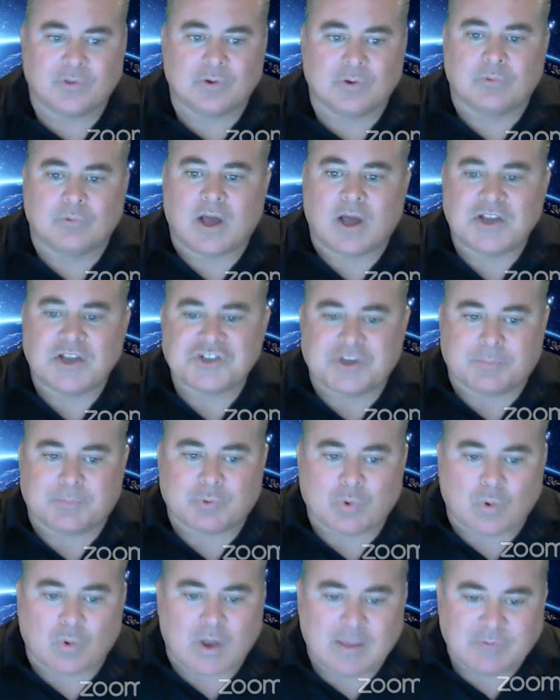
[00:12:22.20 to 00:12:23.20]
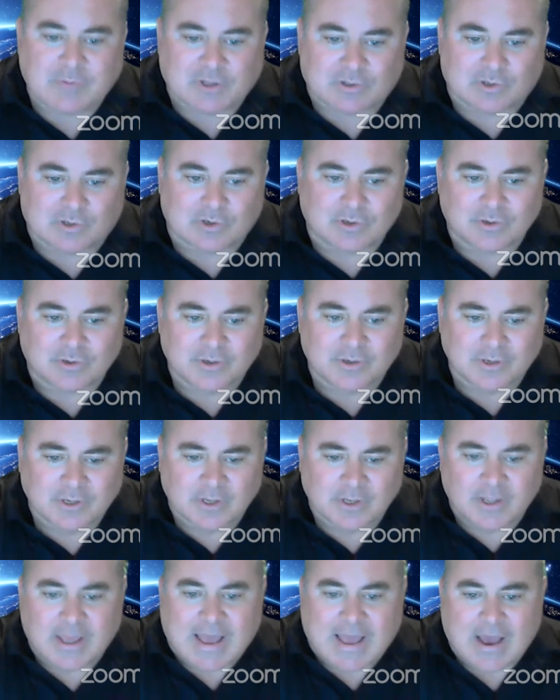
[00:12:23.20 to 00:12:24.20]
launching a program to learn
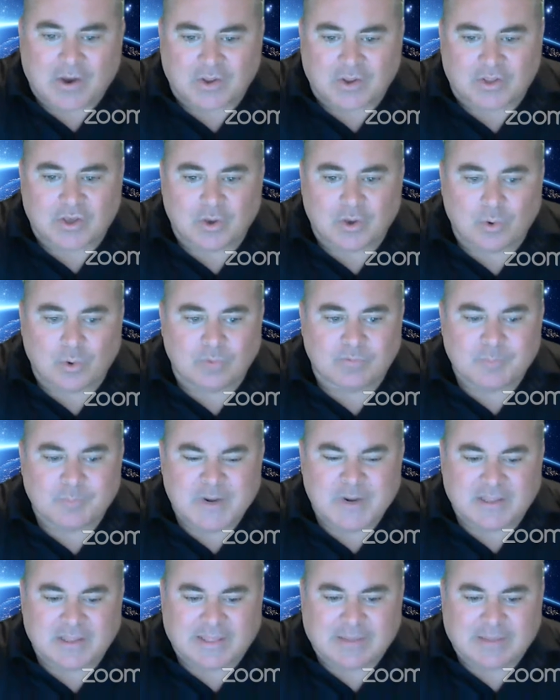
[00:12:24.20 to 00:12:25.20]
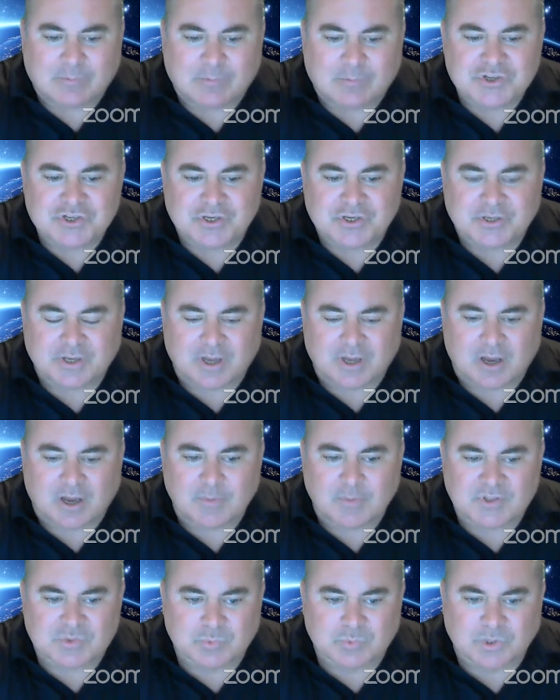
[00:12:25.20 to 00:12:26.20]
how to code from any language.
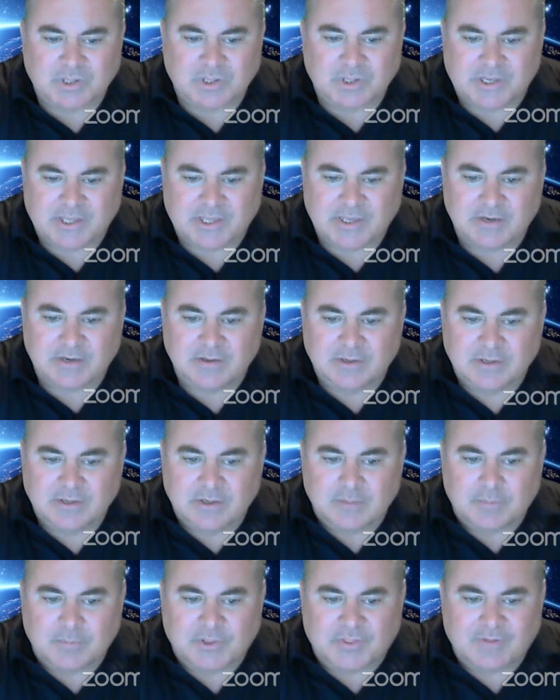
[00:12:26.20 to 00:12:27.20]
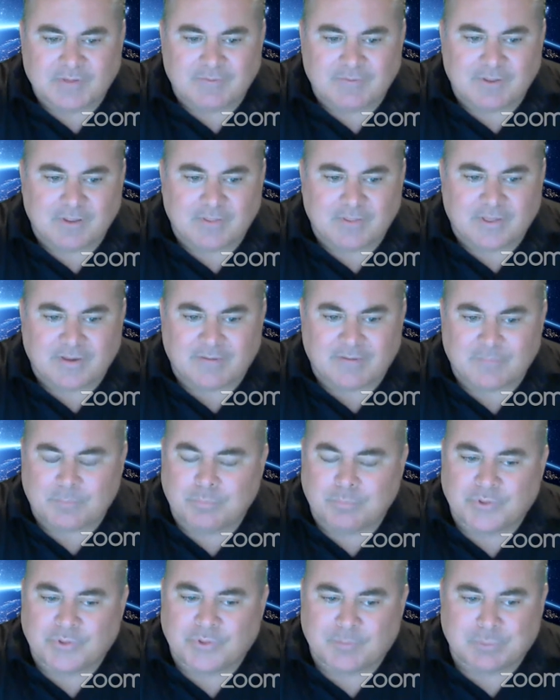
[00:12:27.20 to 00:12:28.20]
It's really neat. But
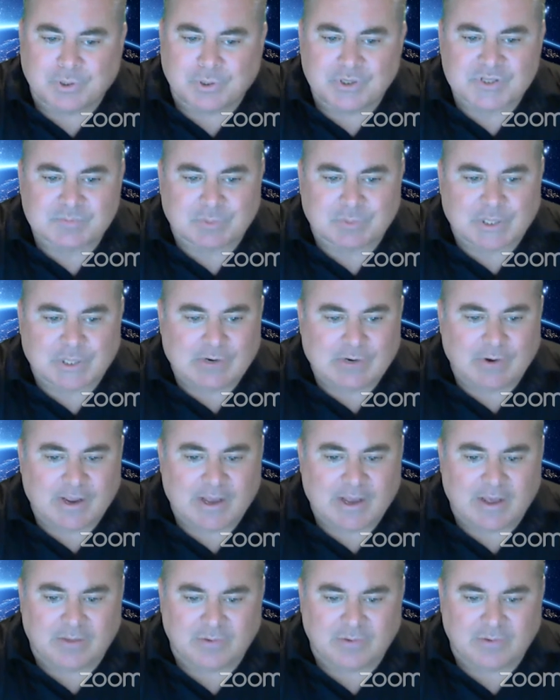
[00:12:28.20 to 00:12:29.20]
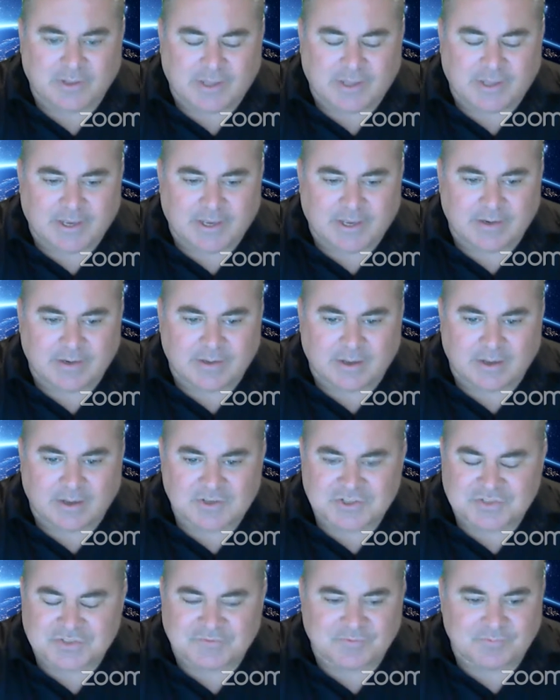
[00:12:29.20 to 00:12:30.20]
the Plutus Playground and
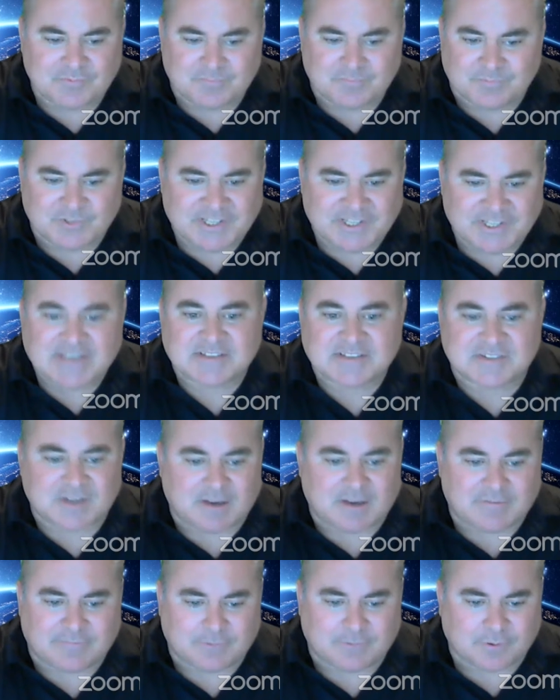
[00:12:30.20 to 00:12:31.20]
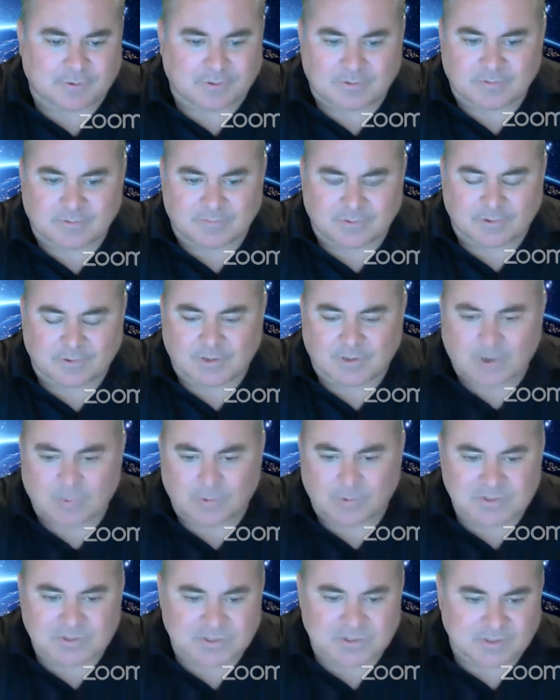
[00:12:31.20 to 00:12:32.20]
just geek stuff for
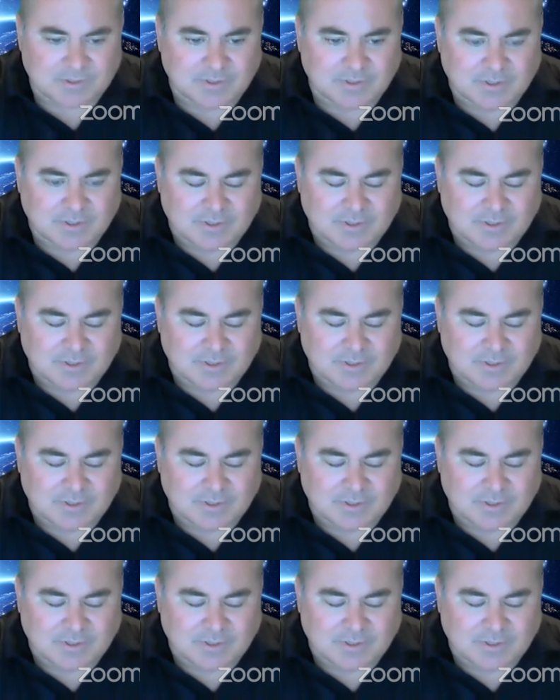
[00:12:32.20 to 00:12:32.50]
coders and